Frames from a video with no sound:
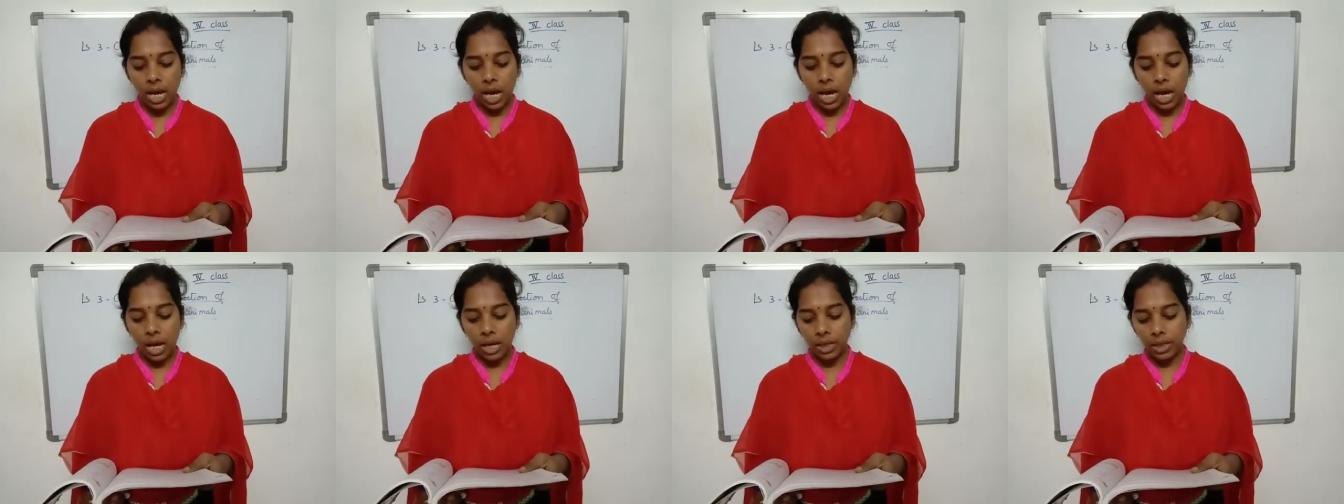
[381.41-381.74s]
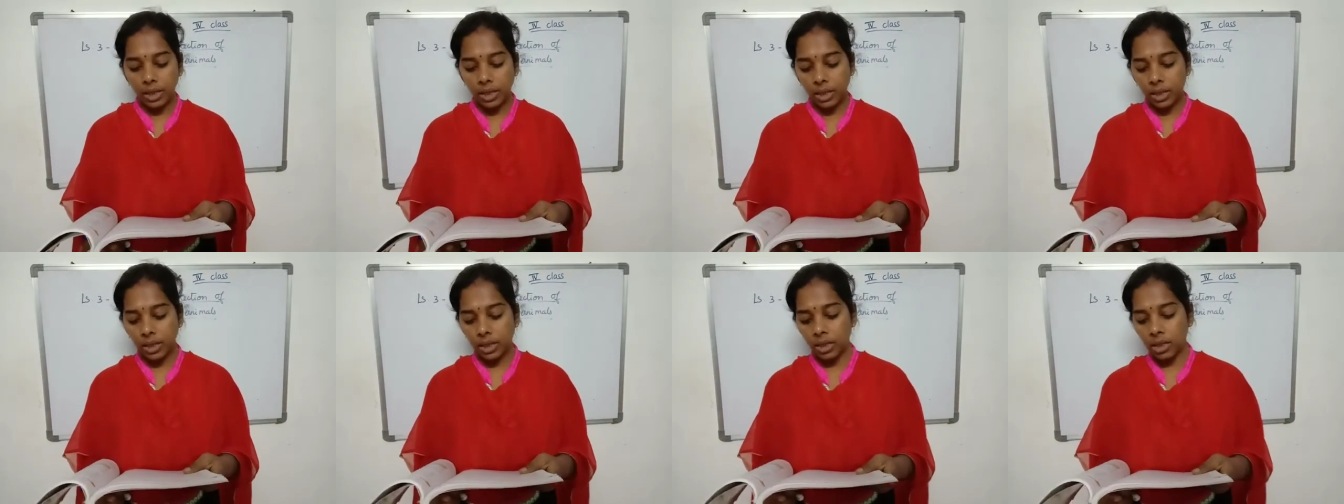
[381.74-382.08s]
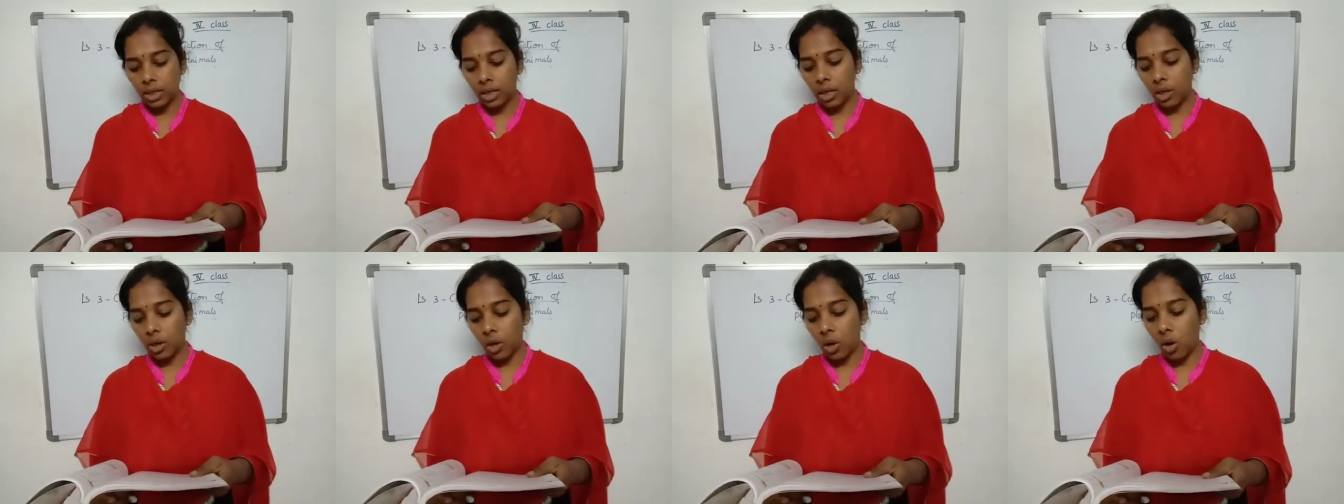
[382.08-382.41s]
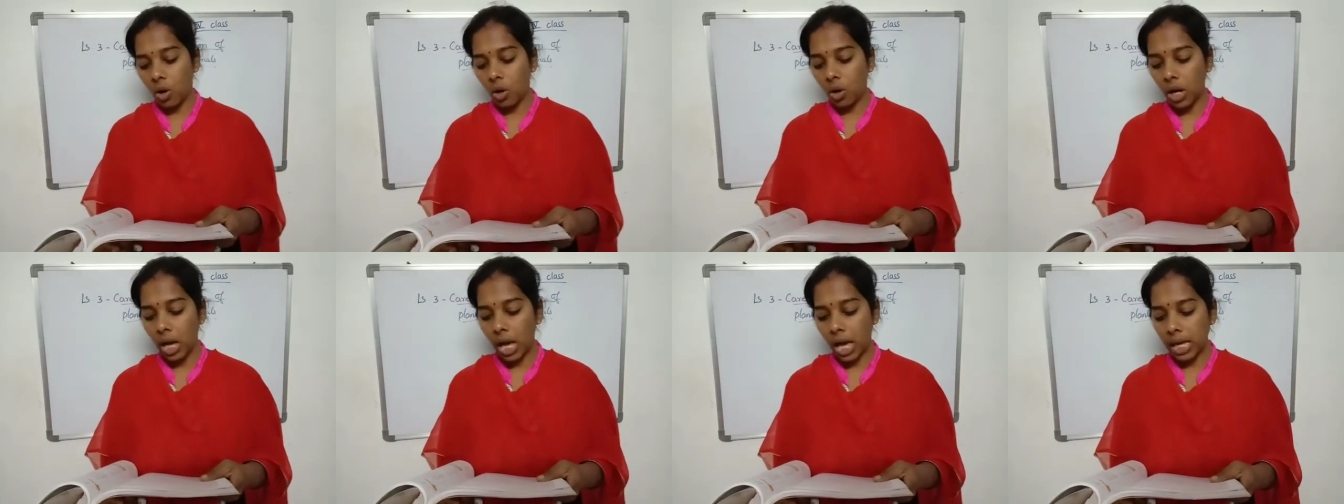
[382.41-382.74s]
under
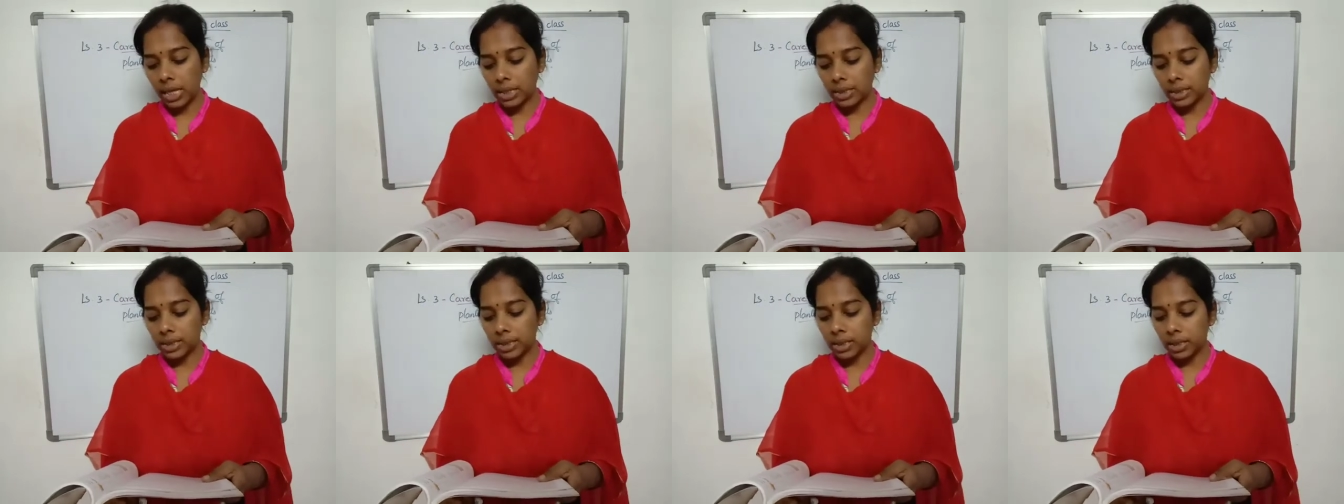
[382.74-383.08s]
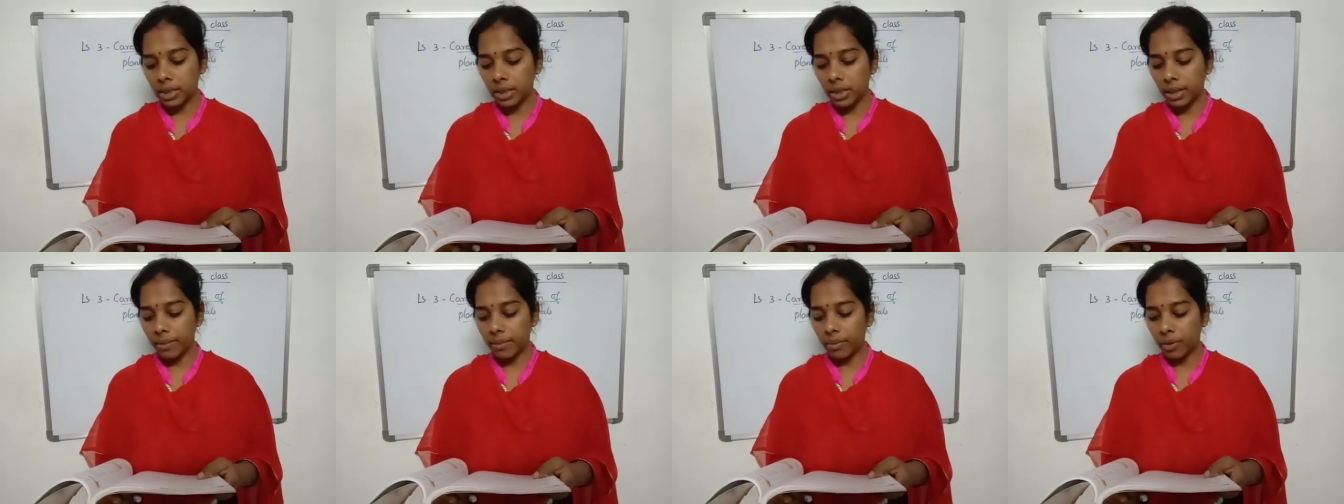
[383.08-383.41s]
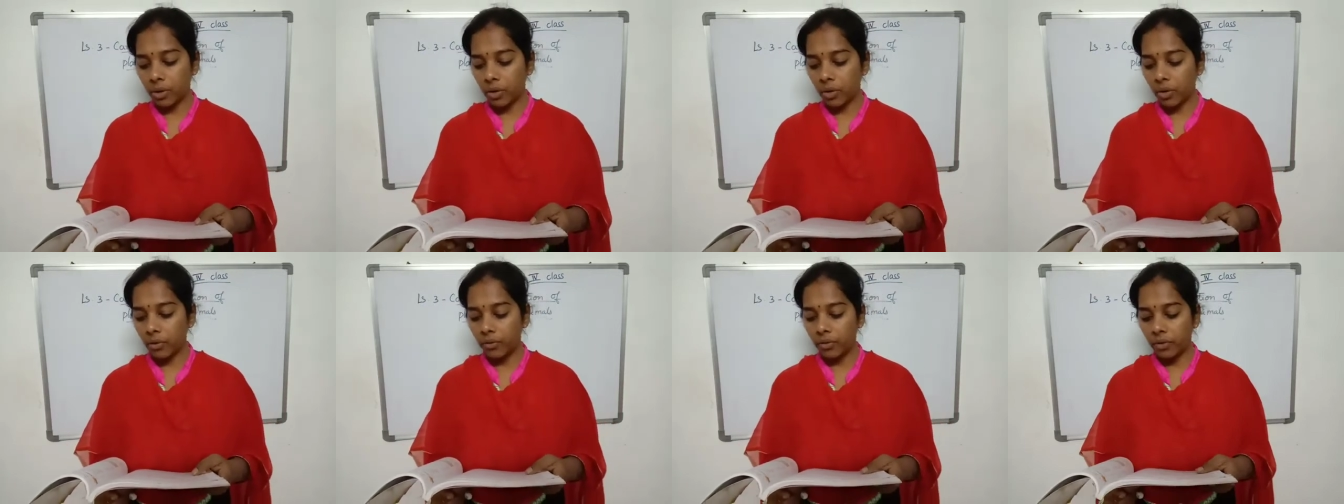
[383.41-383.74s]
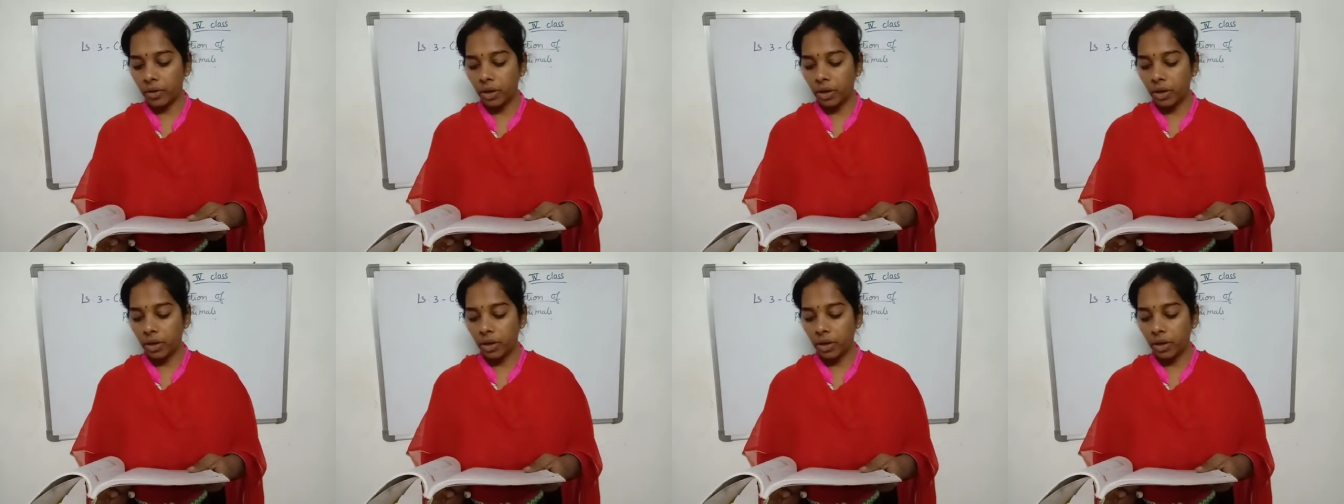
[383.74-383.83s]
law as the number of